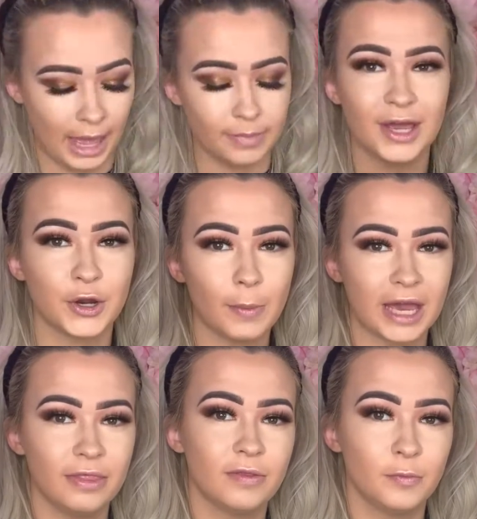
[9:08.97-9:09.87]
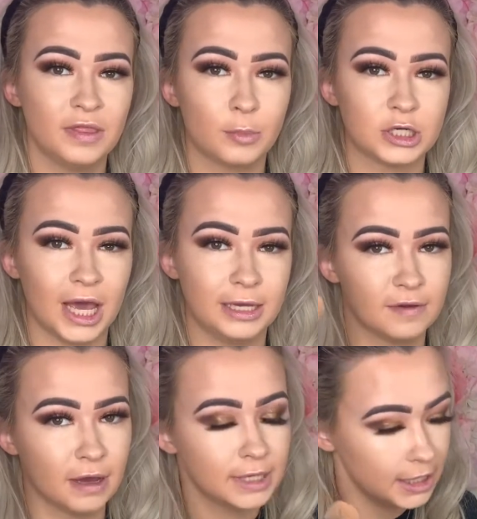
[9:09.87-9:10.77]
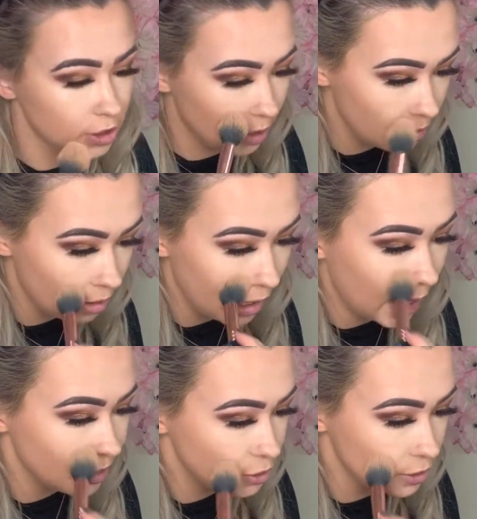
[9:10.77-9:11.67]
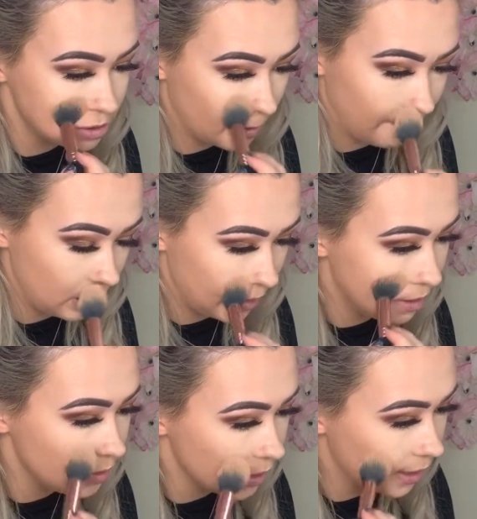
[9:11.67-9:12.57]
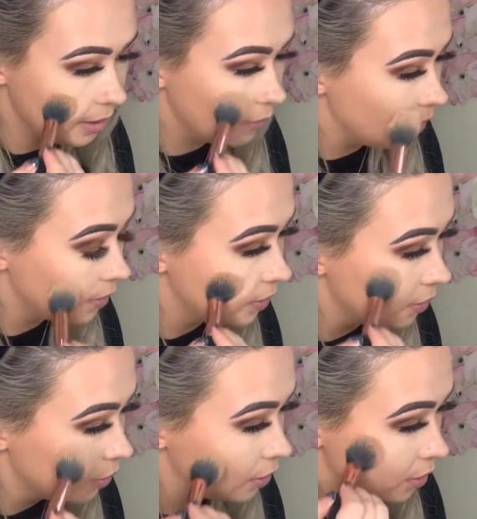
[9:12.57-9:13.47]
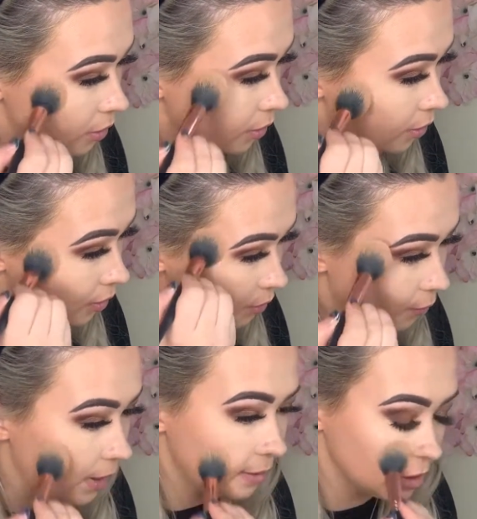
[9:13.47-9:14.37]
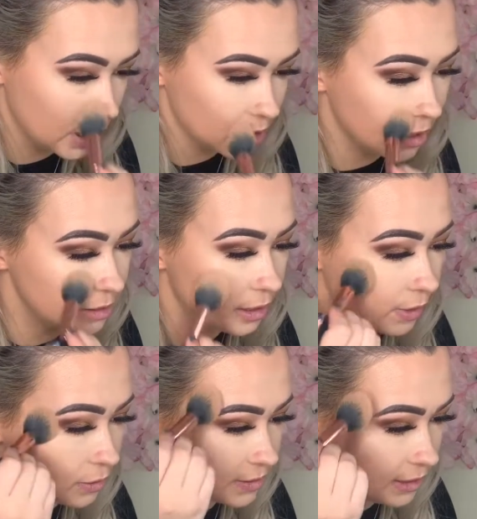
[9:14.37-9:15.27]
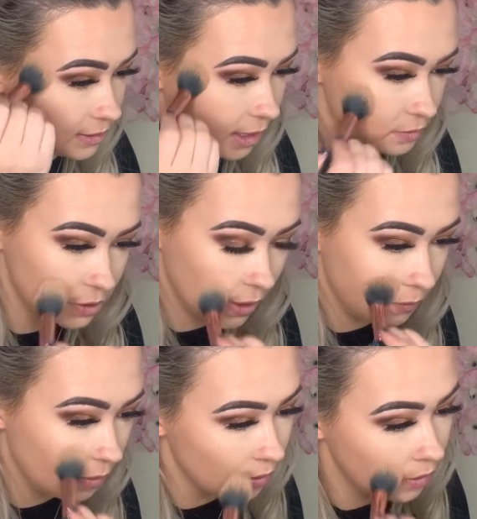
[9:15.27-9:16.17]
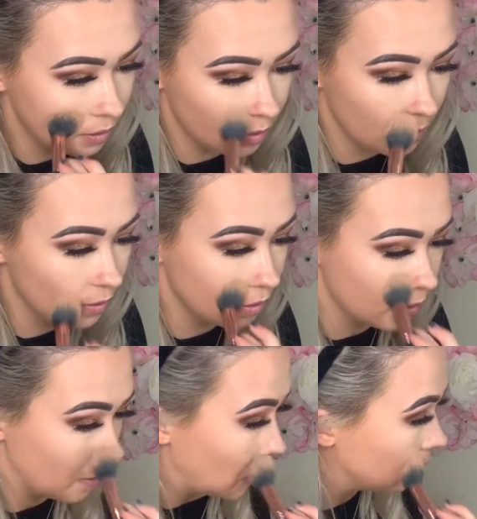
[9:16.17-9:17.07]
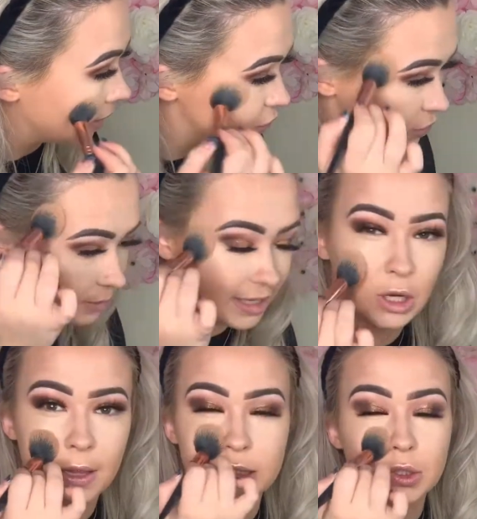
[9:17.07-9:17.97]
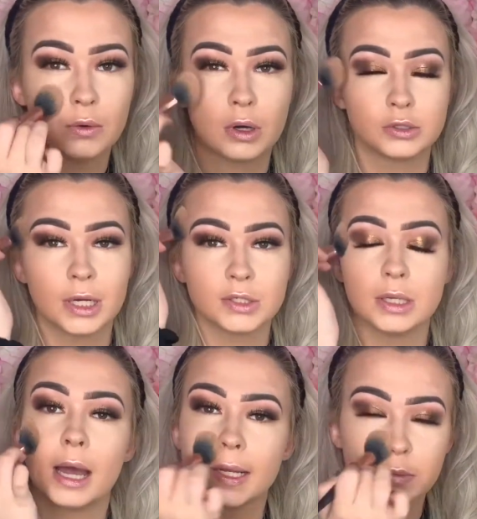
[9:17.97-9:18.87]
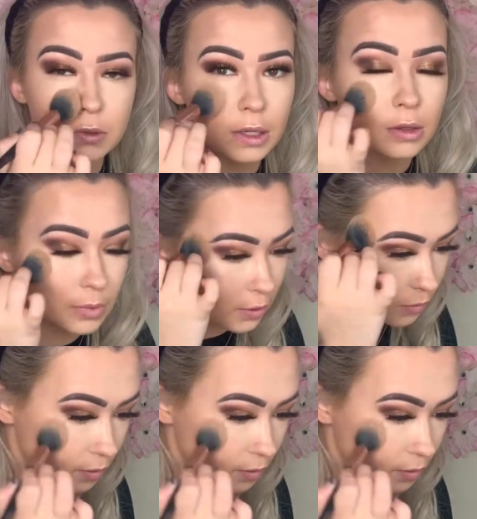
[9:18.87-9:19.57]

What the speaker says: I'm then going to go back in with the brush that I use for foundation and just blend out where I drag that concealer down to. That's just going to make sure that there's no contrast or lines between them both.